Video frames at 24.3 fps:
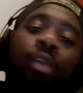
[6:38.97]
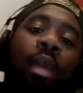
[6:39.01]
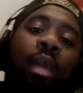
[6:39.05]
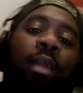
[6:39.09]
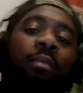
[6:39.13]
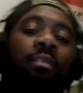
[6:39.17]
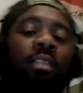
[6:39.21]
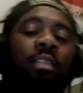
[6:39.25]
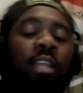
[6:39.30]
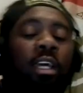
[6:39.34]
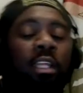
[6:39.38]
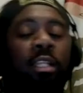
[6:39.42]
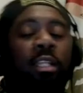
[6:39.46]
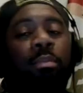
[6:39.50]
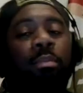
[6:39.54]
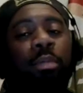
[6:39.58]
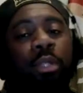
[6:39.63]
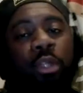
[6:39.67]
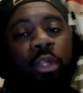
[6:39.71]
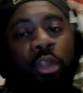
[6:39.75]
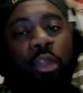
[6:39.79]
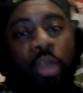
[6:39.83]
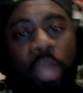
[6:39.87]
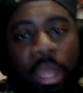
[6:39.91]
have another
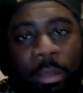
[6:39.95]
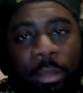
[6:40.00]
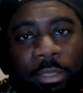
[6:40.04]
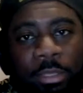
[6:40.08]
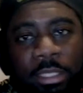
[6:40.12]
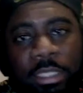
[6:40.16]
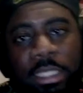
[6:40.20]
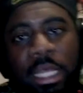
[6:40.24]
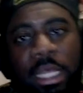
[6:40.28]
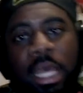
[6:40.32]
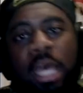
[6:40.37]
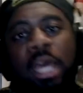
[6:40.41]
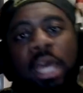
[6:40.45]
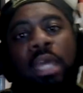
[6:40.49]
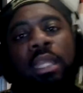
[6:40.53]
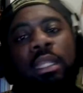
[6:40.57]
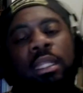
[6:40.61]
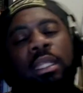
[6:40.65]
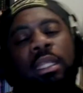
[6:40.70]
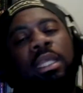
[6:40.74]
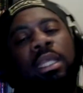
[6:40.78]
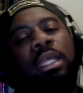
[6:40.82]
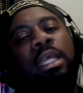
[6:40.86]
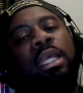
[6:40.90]
book on Amazon.
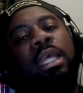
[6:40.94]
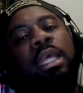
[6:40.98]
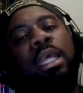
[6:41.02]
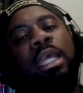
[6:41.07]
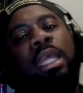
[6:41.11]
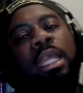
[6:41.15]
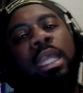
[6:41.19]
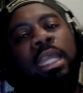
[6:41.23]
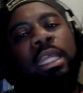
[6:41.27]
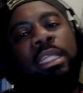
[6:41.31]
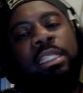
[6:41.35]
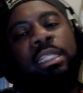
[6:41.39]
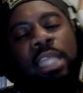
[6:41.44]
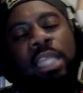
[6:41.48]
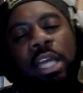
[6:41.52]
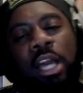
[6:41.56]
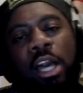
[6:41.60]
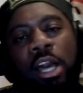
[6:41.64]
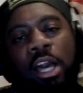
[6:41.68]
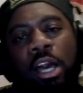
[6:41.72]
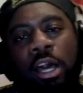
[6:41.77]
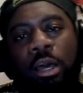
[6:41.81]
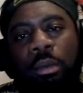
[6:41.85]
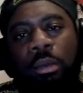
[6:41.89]
It's
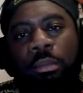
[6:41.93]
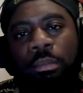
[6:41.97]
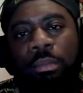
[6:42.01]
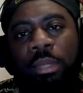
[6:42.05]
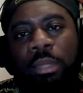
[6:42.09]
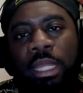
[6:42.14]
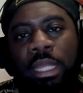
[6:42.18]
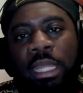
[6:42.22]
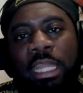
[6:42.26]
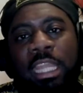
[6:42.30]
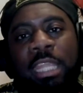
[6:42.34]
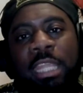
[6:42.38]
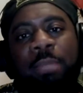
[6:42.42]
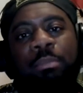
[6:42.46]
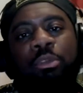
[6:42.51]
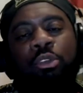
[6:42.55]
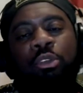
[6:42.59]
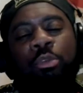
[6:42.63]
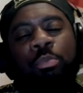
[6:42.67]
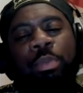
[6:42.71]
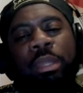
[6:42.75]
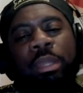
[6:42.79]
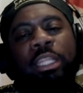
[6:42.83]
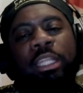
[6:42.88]
Hebrew
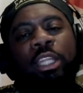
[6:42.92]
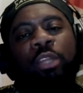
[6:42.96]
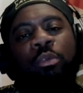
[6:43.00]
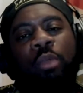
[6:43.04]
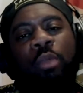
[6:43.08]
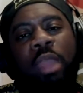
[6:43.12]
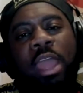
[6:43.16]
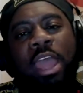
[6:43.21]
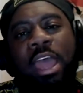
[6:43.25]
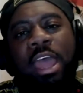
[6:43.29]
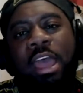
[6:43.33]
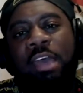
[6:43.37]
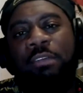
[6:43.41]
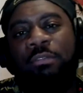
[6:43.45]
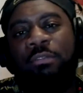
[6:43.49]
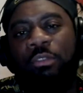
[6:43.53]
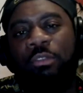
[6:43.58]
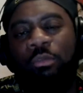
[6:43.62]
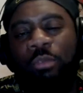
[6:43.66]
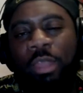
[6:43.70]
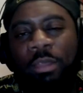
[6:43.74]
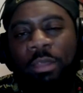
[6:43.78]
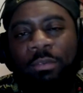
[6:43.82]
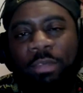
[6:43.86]
Pictograph
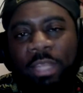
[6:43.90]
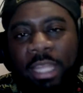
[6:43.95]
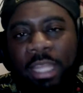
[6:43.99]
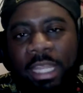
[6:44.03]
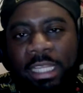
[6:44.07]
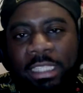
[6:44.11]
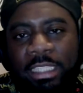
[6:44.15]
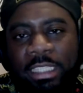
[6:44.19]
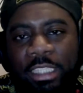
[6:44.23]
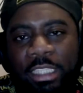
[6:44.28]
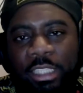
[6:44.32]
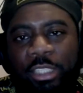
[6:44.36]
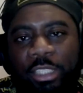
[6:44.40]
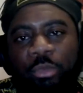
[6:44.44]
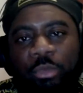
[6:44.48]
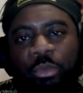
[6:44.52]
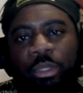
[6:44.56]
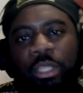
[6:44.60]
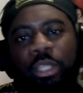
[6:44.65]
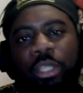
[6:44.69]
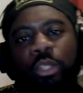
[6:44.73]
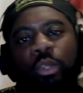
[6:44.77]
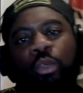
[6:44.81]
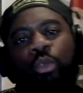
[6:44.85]
Revelations
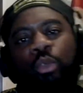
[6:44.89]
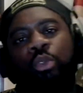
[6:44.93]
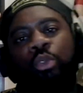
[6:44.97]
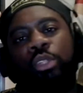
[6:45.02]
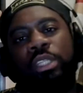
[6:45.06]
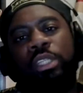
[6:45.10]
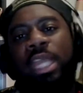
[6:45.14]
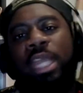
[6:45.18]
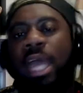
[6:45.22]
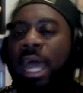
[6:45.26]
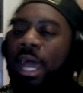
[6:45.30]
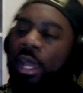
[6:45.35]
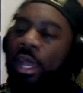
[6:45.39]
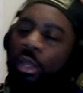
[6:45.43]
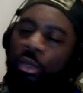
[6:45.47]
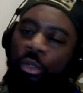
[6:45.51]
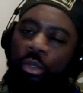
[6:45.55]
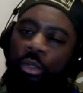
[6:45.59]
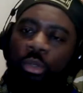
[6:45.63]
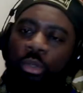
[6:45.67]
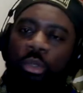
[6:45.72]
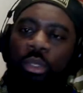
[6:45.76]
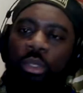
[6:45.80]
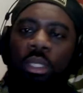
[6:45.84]
with
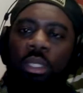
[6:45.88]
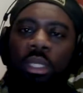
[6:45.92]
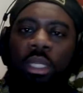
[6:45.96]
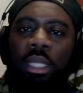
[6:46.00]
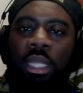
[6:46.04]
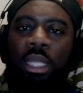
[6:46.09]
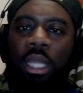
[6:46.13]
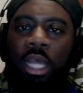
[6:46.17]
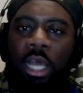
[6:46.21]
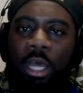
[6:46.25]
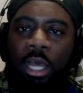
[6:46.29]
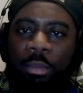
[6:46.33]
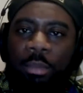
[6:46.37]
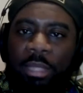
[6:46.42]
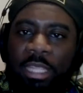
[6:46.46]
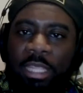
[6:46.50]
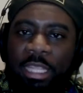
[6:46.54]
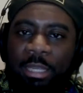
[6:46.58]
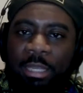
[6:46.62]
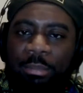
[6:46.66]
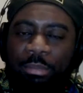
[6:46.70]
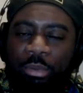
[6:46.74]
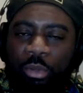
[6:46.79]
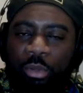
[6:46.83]
Uziyahu.
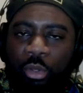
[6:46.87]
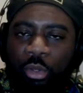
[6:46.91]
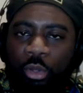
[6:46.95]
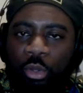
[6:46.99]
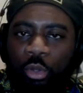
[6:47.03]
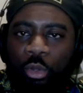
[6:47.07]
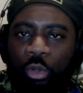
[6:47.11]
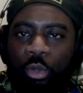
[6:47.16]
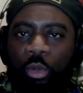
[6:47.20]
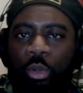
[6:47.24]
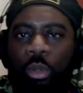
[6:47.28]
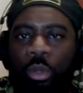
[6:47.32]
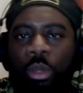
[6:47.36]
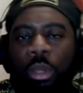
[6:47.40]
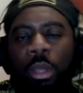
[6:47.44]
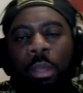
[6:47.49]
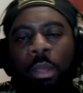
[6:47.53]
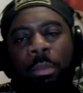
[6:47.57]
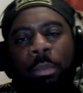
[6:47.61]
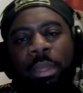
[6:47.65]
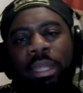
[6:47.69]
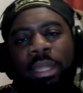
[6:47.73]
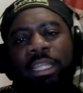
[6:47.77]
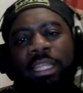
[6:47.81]
Hebrew
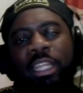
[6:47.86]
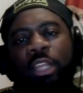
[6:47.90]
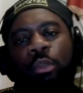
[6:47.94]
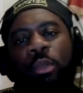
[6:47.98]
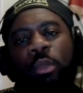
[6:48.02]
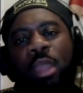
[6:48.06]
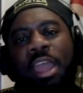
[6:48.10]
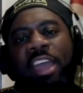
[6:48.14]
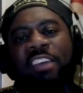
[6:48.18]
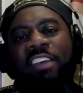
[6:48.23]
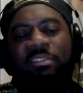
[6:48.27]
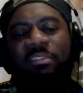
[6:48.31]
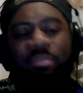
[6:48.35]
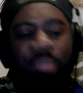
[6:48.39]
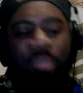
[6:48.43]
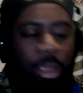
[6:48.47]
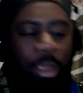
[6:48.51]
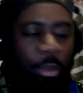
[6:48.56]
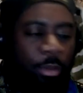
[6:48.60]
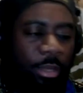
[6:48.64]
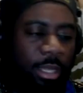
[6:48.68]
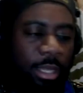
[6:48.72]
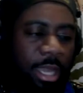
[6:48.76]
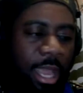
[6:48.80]
Pictograph
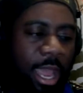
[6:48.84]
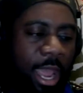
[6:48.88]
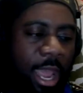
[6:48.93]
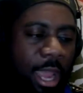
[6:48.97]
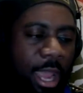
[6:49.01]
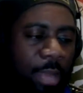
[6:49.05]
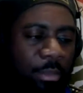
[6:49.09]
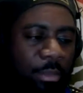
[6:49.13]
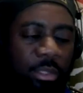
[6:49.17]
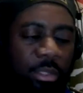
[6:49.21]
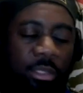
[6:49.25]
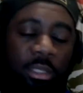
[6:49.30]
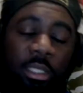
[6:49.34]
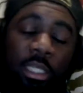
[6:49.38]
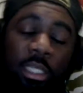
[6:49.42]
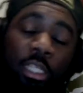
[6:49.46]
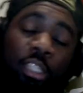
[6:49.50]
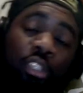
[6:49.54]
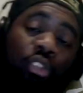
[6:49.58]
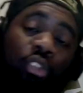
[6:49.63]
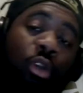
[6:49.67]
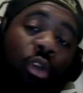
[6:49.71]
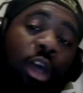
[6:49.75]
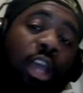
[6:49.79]
Paradigms. And
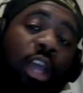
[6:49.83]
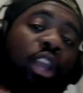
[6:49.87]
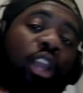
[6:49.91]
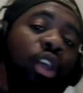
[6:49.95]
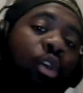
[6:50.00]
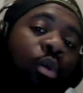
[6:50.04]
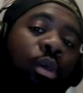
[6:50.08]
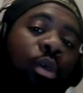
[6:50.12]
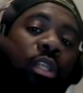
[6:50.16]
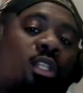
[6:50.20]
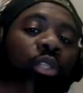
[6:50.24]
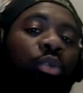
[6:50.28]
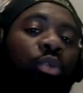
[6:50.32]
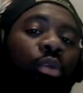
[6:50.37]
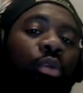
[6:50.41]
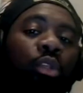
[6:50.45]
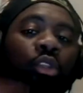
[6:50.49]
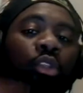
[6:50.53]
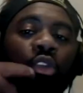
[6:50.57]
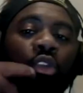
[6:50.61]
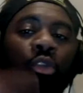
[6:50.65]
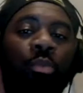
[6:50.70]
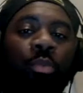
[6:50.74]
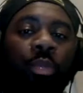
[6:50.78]
so I go into a
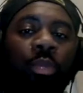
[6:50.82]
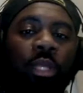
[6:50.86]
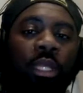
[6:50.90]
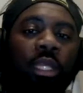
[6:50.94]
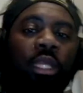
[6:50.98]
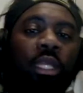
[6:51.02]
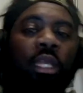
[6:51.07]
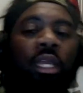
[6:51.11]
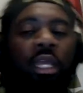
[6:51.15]
little bit